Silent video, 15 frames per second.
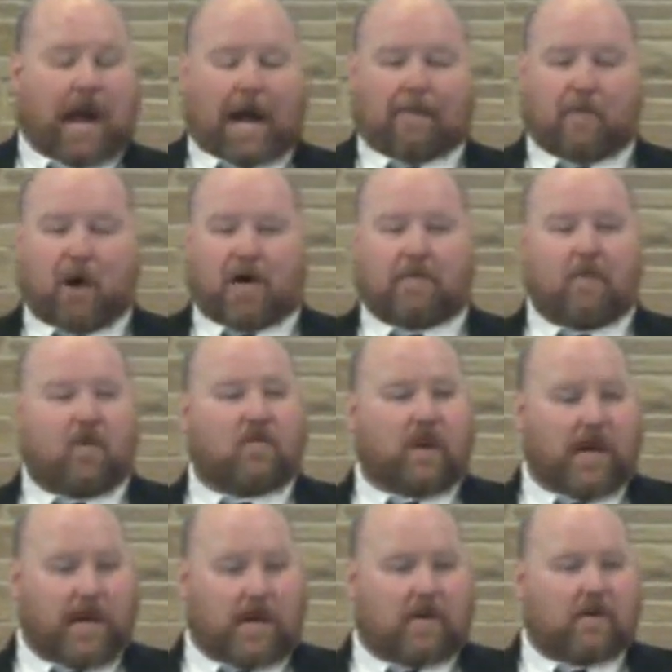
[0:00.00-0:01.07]
I brought him over
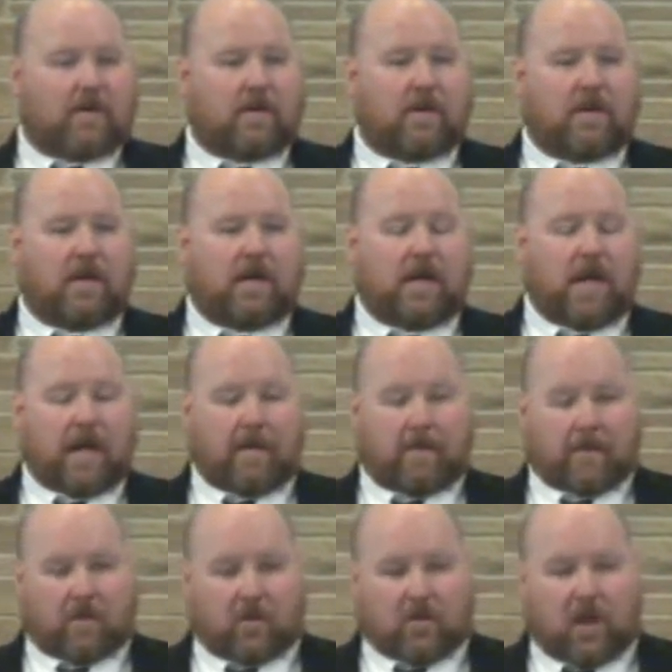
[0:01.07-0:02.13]
here. And
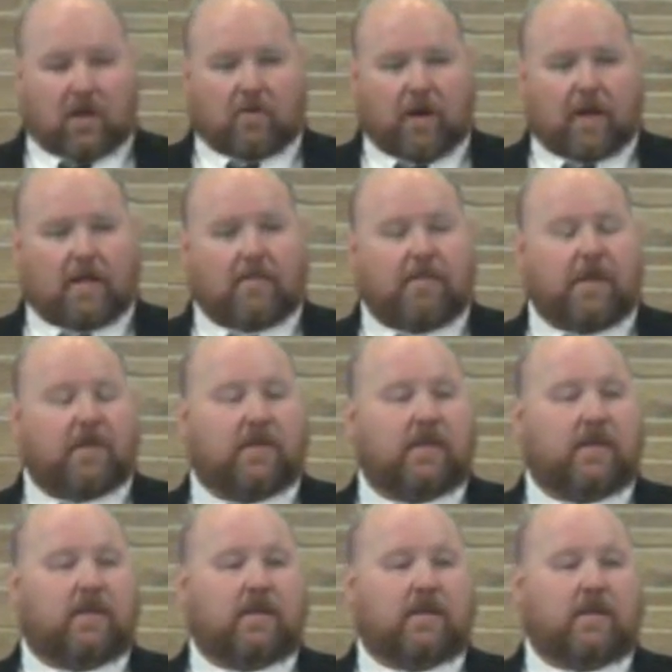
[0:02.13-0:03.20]
we looked all around the
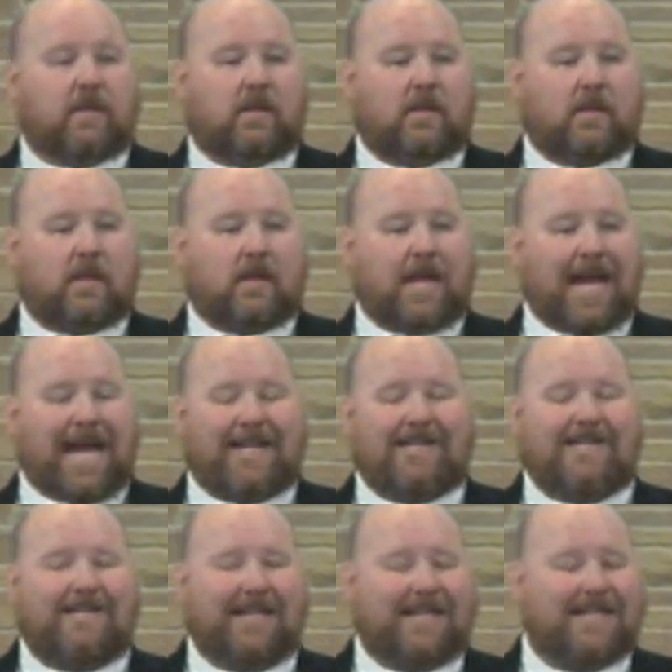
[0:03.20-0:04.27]
building. Had
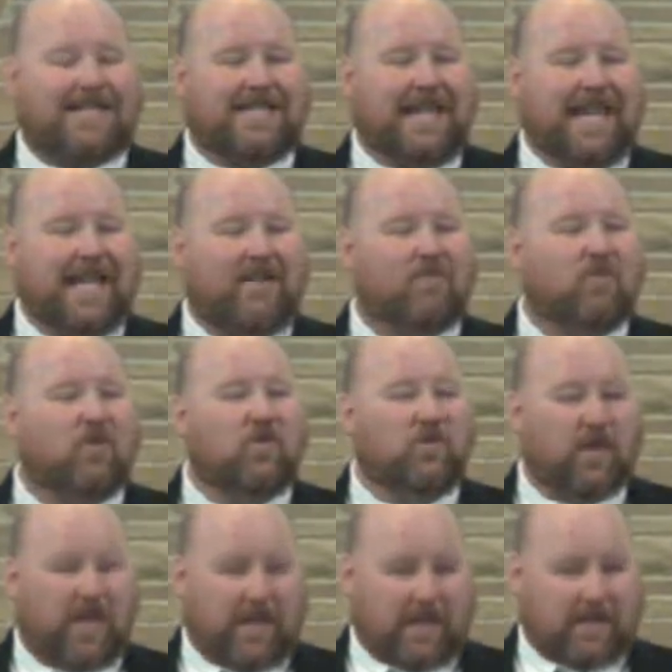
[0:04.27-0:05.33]
16
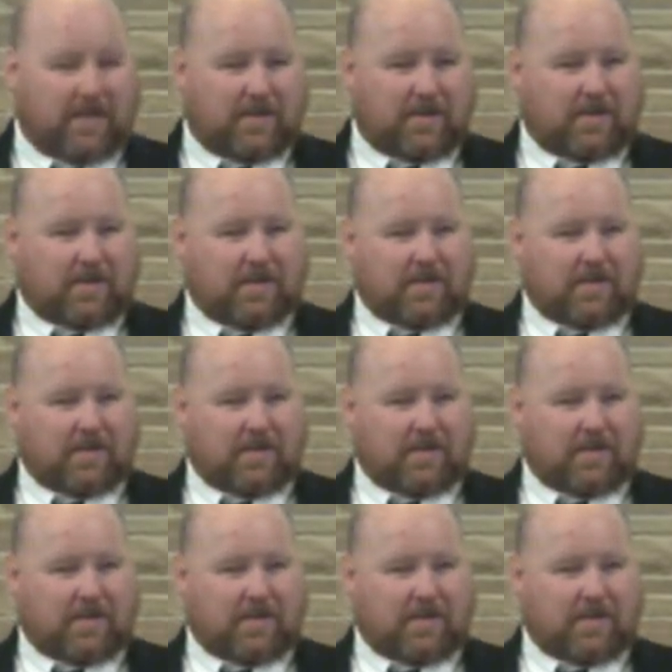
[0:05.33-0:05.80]
roof leaks.